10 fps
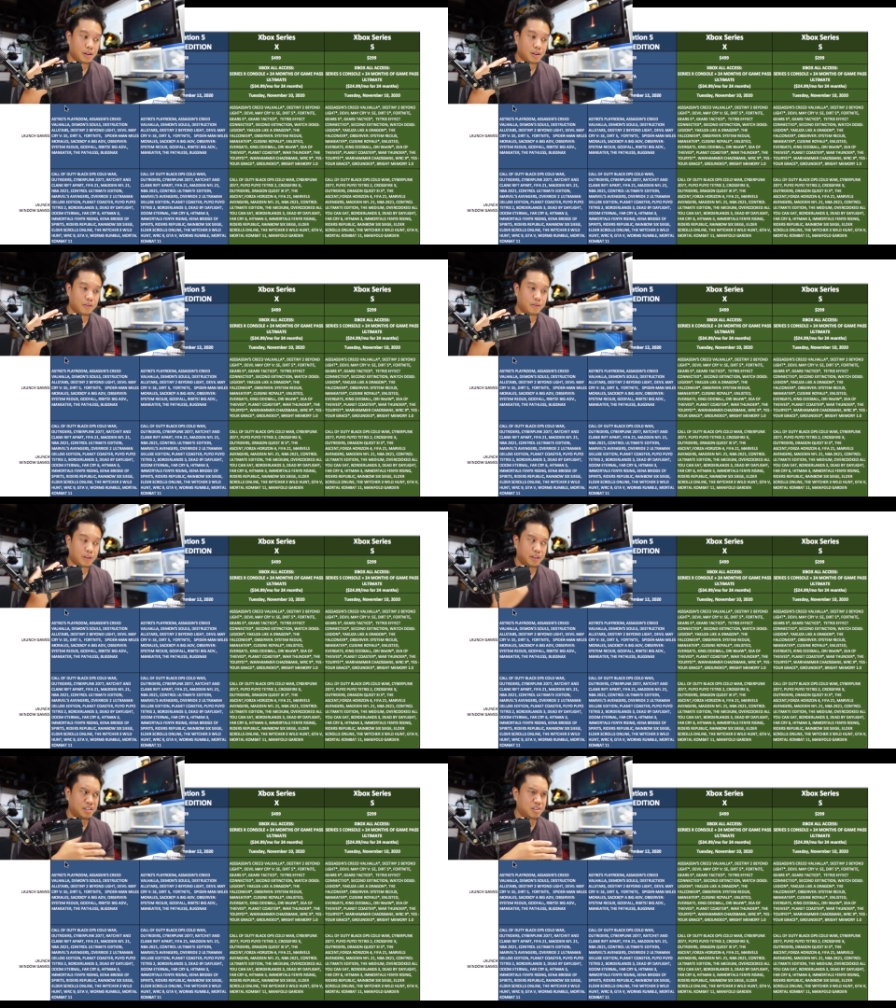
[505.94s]

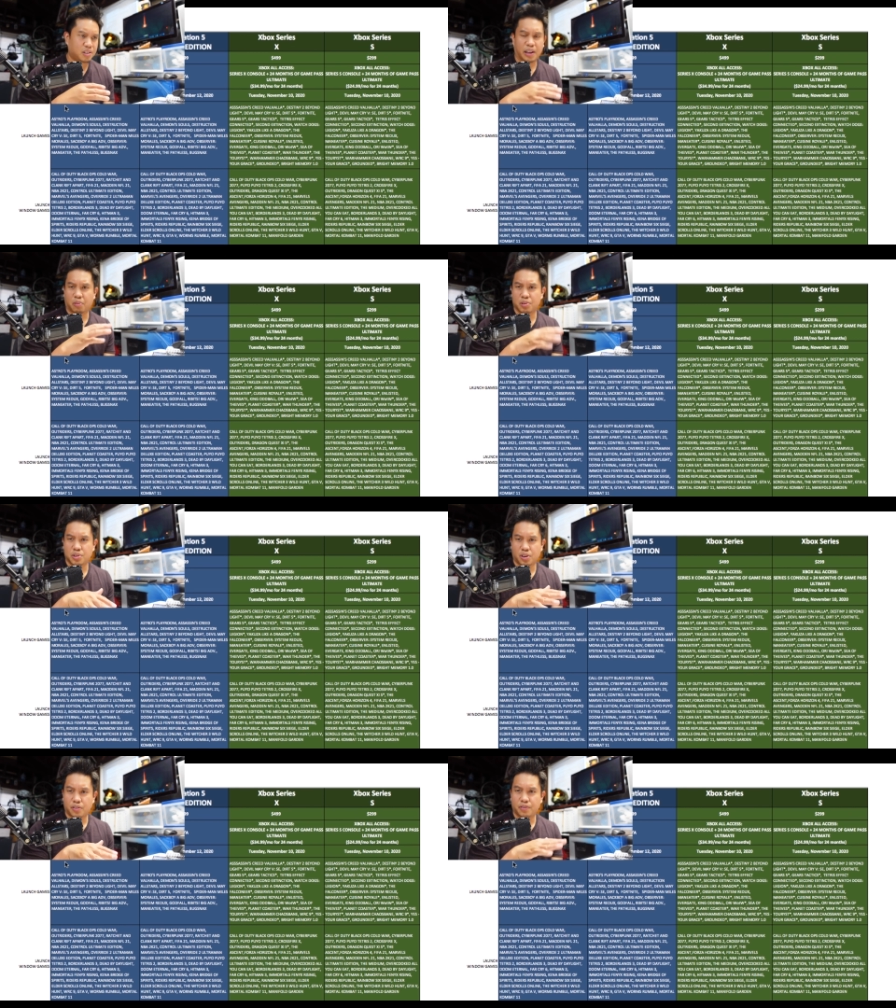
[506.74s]
a digital like
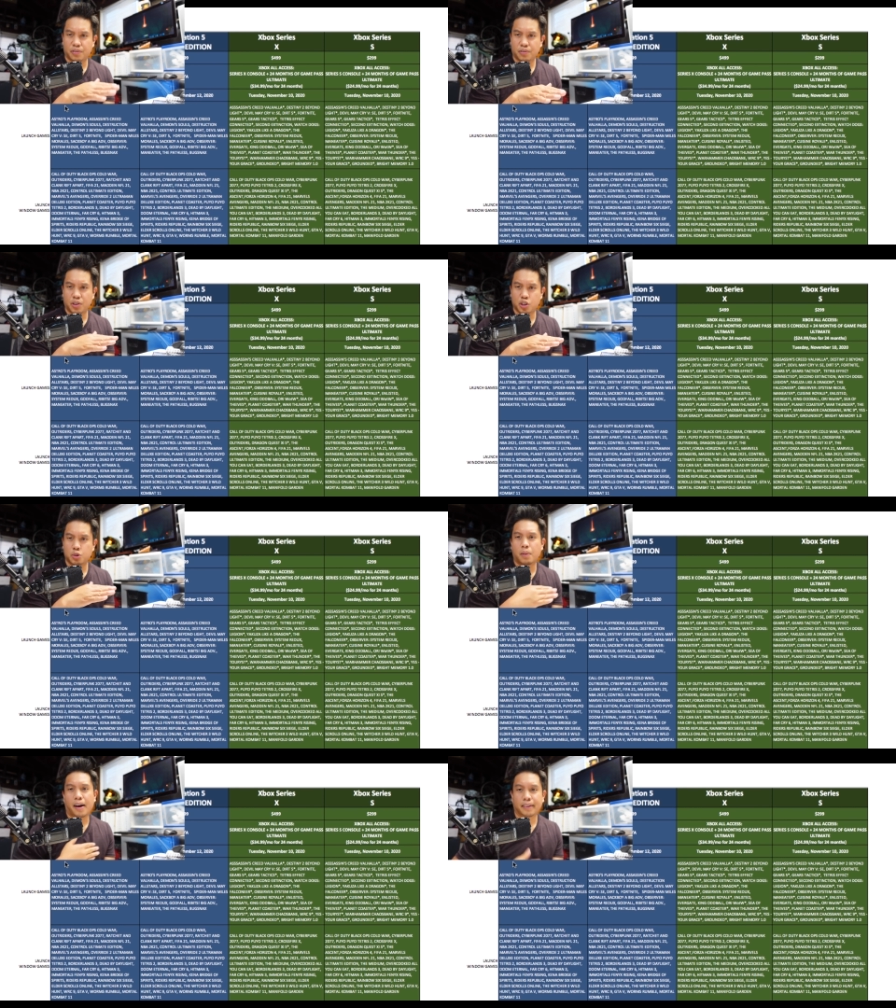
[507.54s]
reserve your
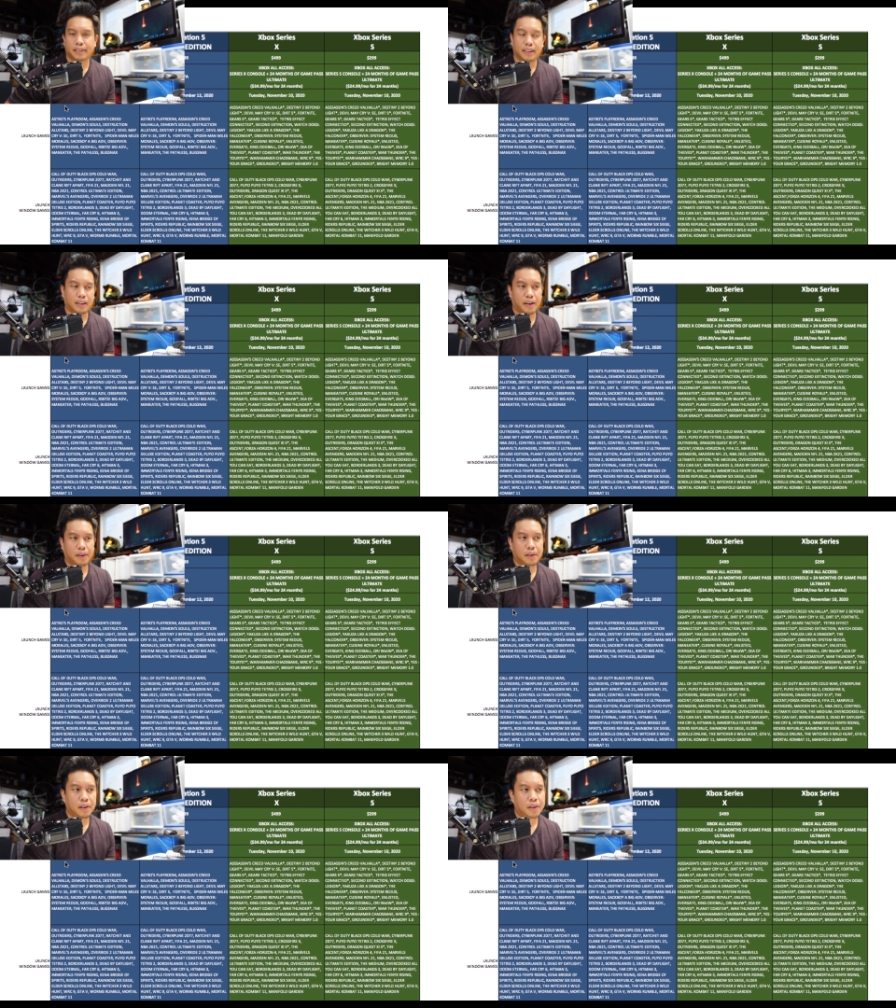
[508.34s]
spot in
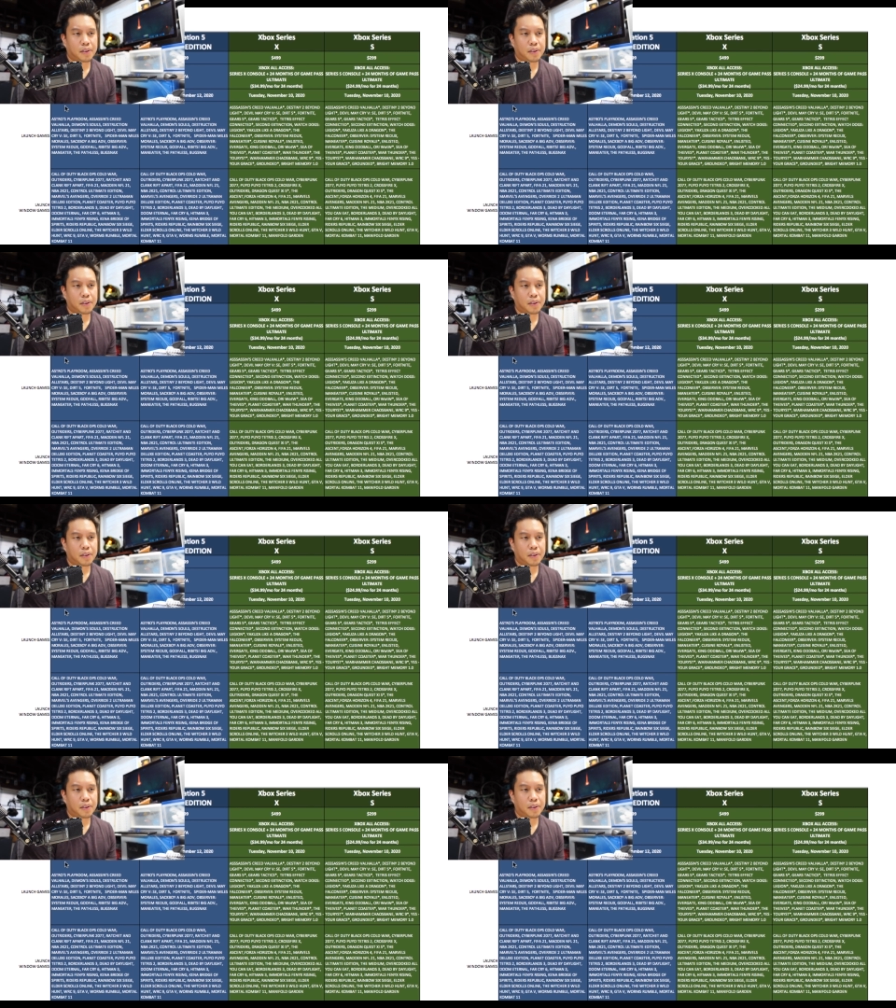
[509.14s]
line.